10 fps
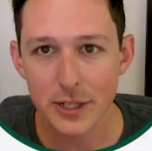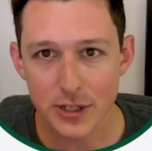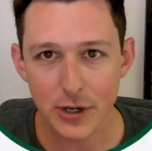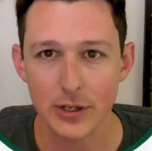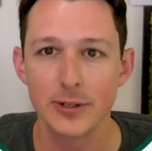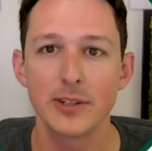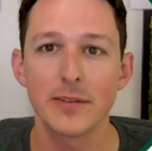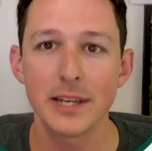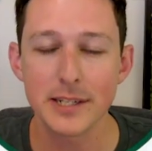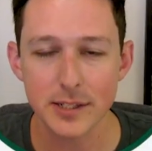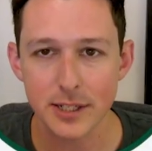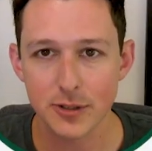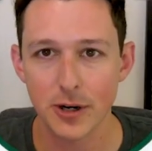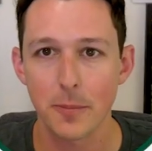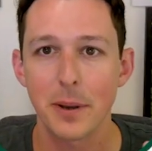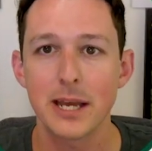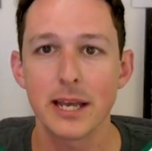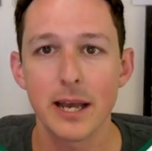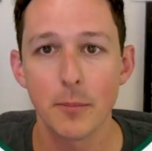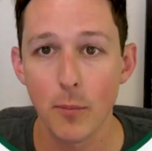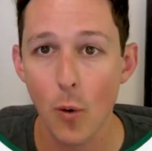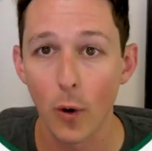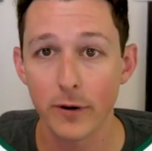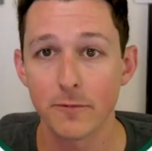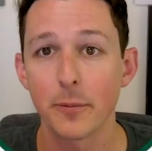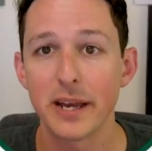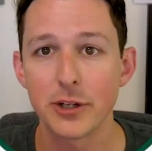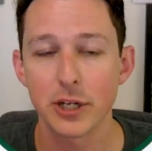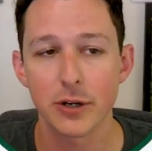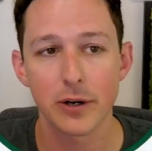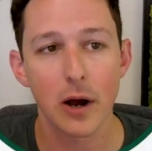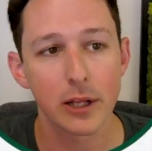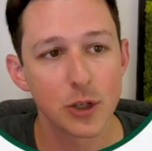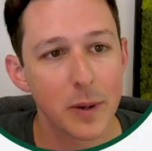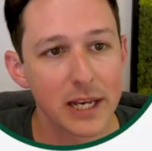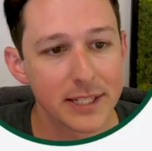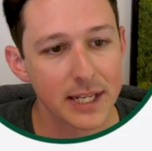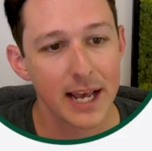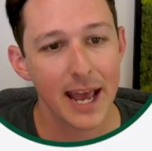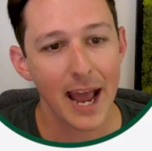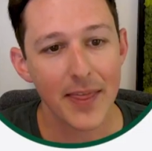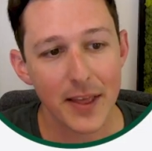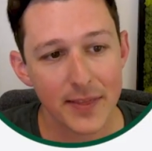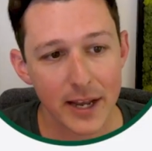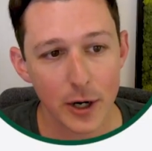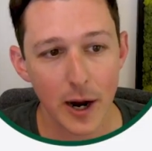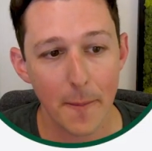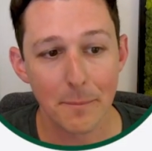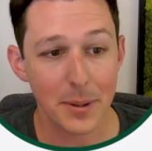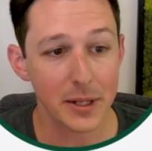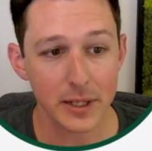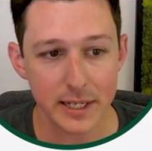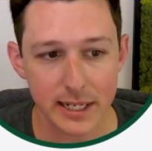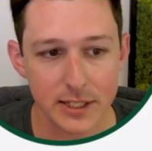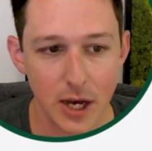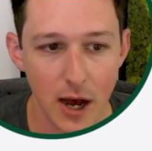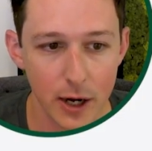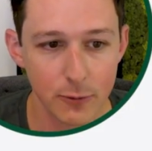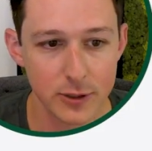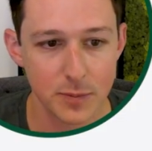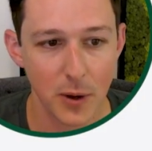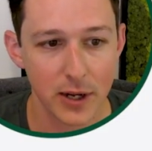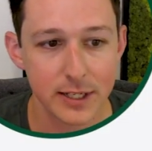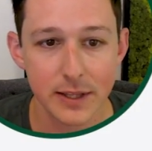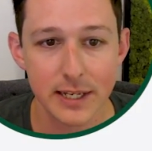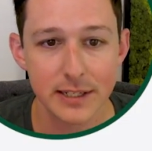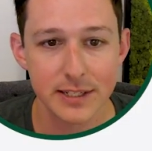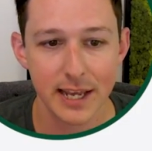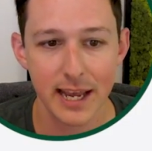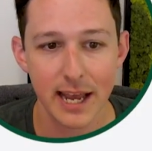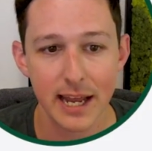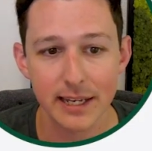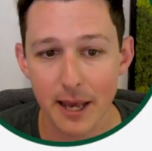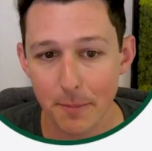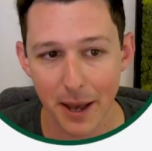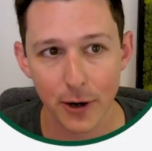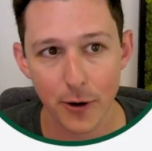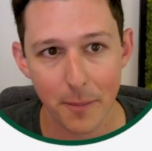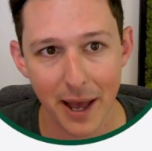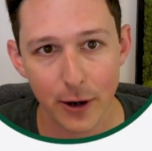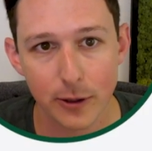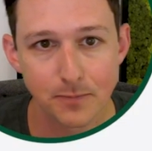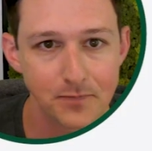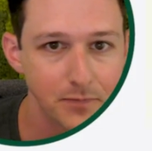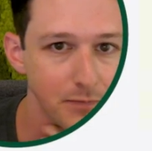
you start using these, you start baking in more information to your knowledge base, and then their ability to auto-respond to these can get better and better.